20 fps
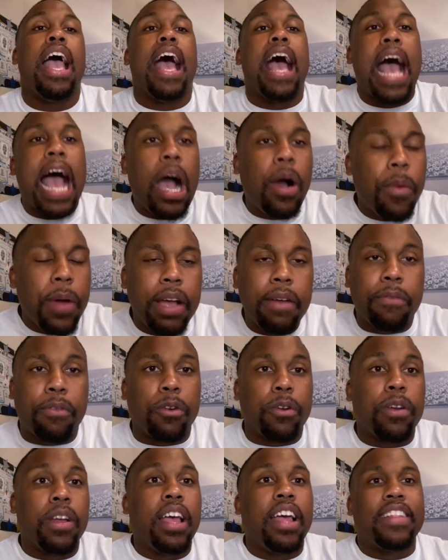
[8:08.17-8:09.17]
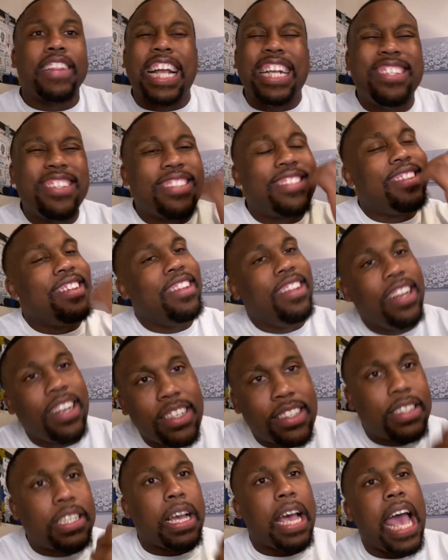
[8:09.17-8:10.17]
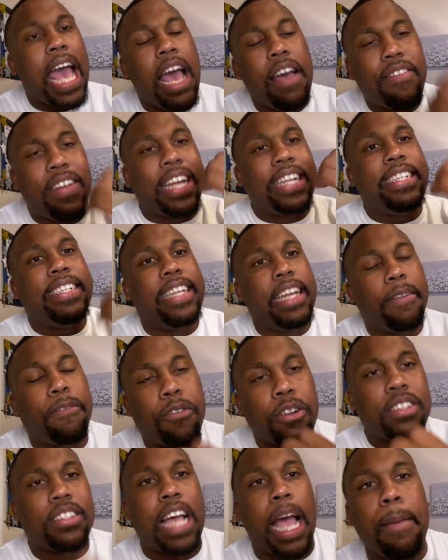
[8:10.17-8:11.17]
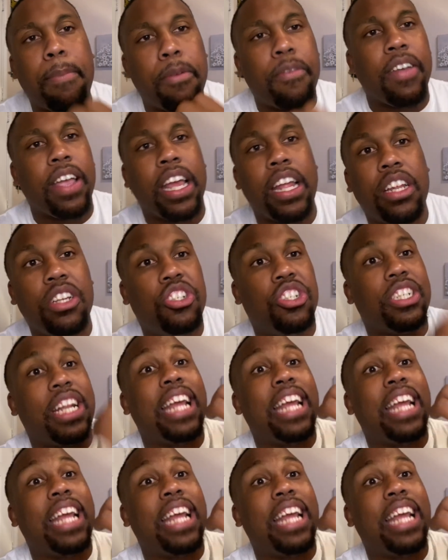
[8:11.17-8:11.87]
However, they just look to have a different type of energy.